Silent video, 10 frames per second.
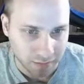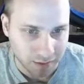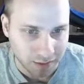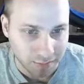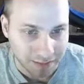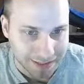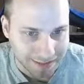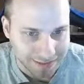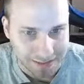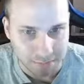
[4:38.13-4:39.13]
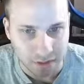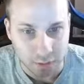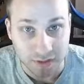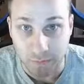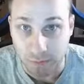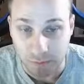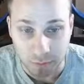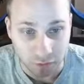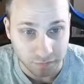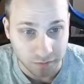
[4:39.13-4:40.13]
It may not be easy, but it will definitely be
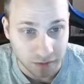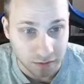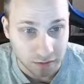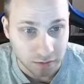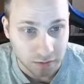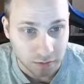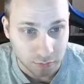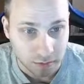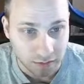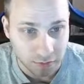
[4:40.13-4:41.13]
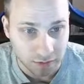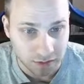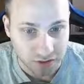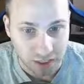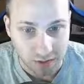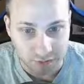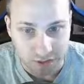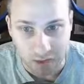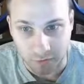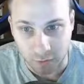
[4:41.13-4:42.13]
more fair, rather than just
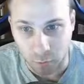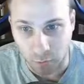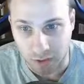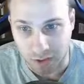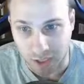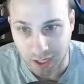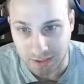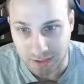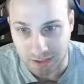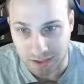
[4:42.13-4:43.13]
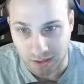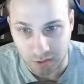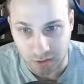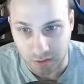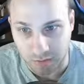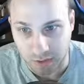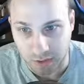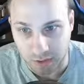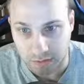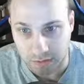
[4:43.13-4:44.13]
obviously having one guy sit in the middle of
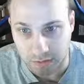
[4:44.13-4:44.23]
like